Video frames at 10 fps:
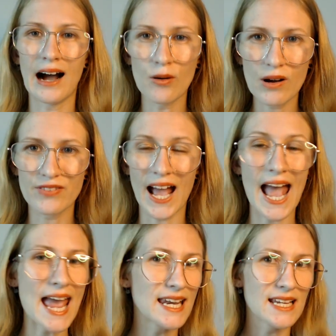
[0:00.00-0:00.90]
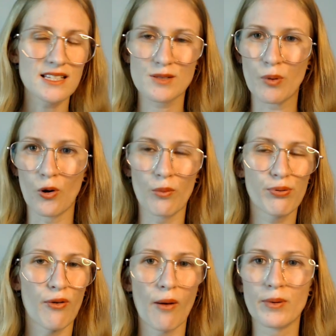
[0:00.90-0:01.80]
However, any sport
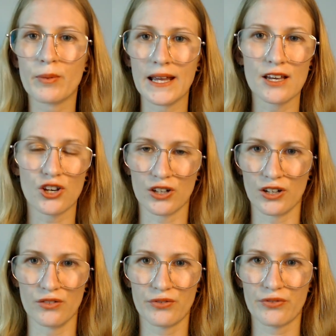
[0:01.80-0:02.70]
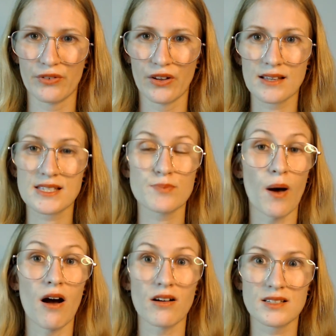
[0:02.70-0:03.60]
probably could have
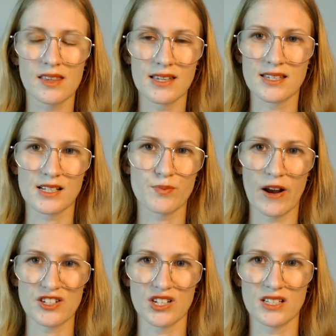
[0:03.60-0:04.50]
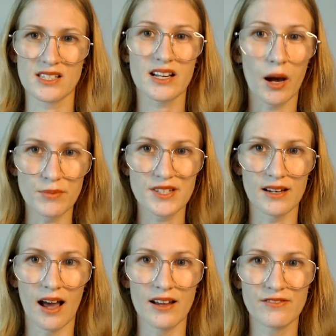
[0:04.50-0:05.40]
sparked this expression to come
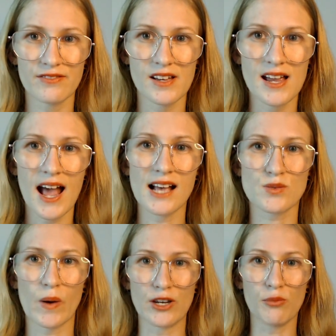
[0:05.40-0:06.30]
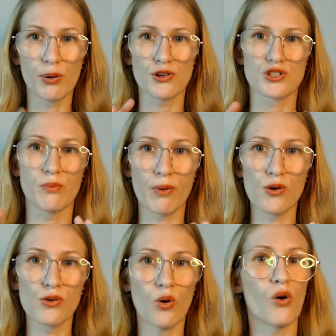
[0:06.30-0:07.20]
to life, as when you push a
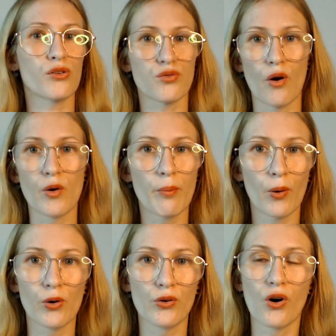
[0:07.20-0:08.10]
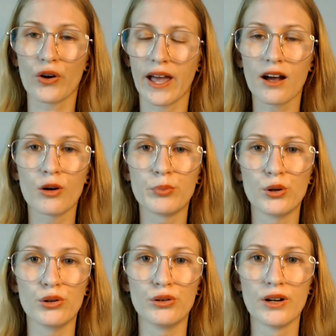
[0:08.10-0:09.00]
ball or throw a ball or kick a
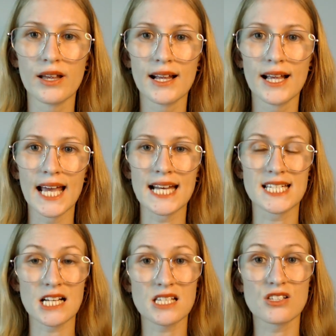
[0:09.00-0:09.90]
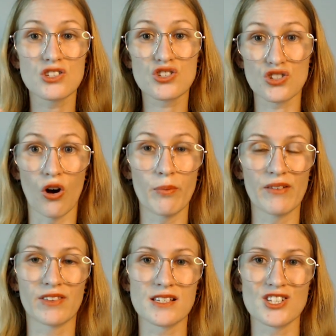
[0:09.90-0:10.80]
ball, it doesn't stop.
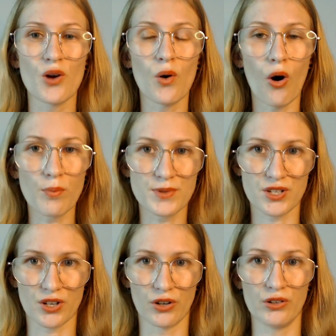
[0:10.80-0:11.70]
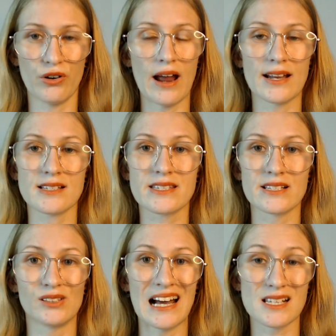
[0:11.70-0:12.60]
If there's no obstacle and it
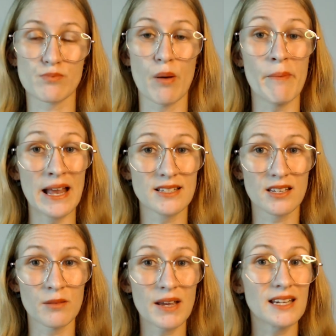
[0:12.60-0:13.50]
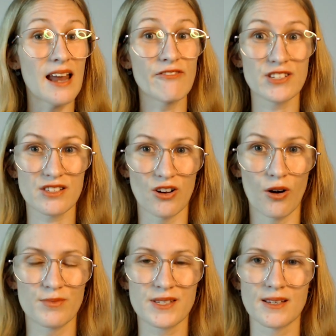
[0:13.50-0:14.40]
still has momentum, it never
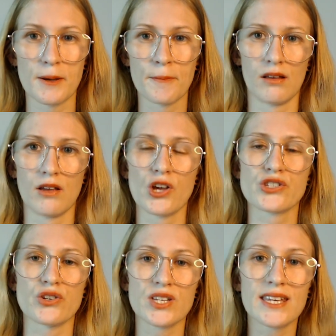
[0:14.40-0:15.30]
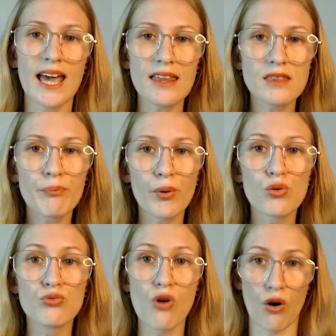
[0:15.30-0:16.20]
stops. So to get the
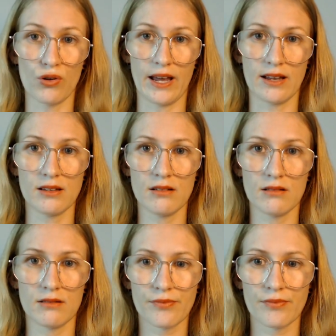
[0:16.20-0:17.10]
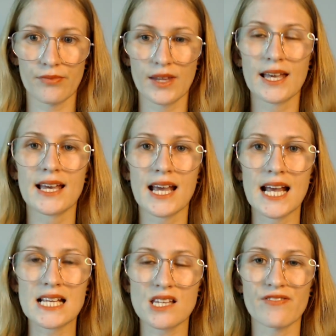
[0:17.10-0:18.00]
ball rolling
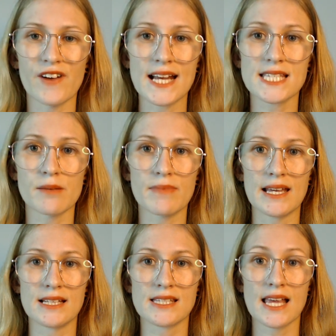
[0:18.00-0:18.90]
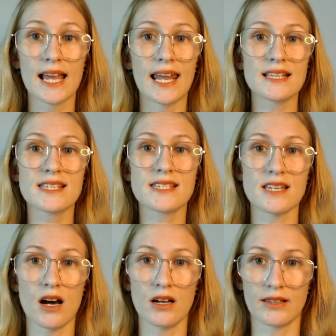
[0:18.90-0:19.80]
is a phrase that means, let's
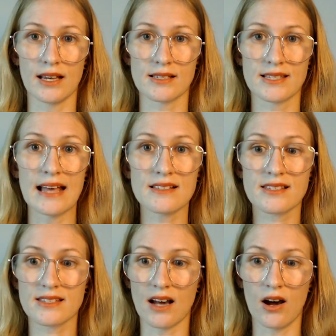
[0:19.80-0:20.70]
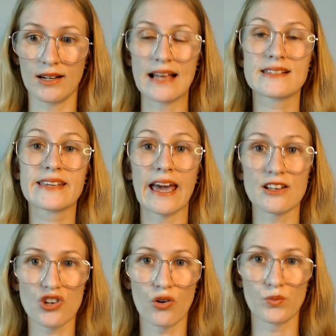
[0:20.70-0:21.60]
start this, let's
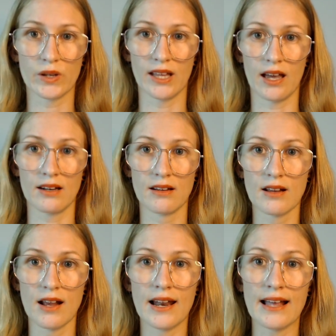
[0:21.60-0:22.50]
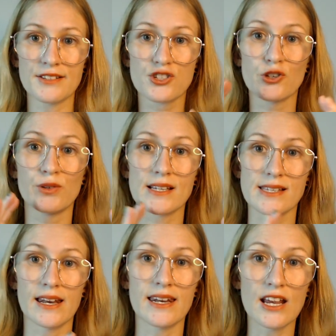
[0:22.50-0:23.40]
get on with it. Let's do
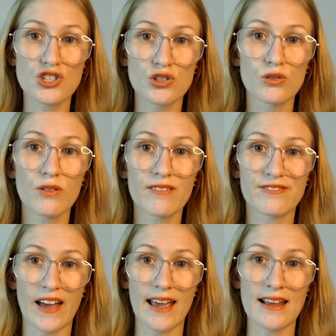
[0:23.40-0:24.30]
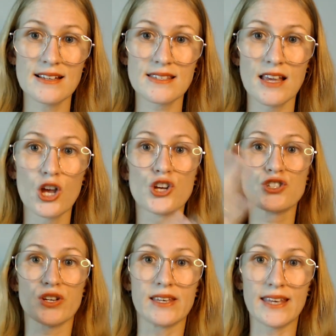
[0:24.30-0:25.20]
this initial phase
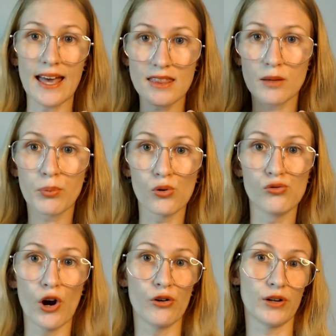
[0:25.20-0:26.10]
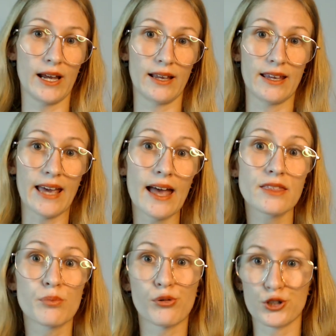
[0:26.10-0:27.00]
to get the ball rolling, get
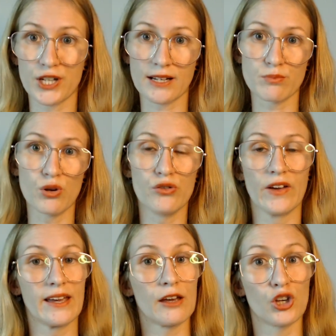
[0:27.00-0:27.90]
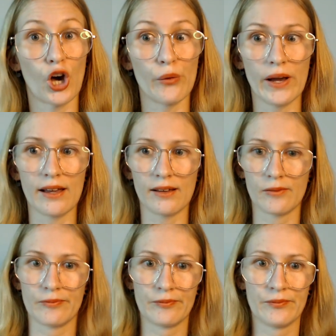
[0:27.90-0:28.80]
the project moving and going.
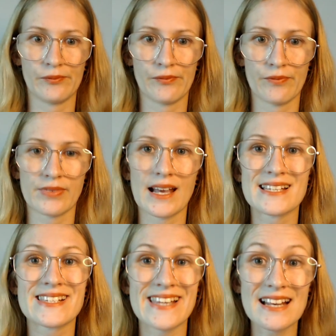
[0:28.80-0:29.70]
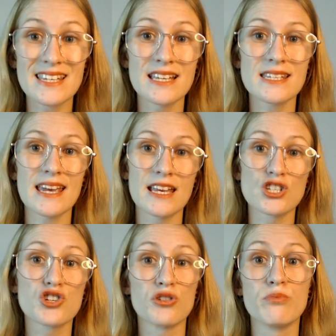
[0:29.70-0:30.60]
Set it
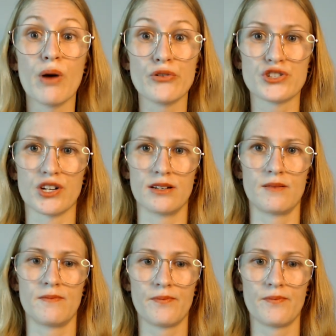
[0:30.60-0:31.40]
into motion.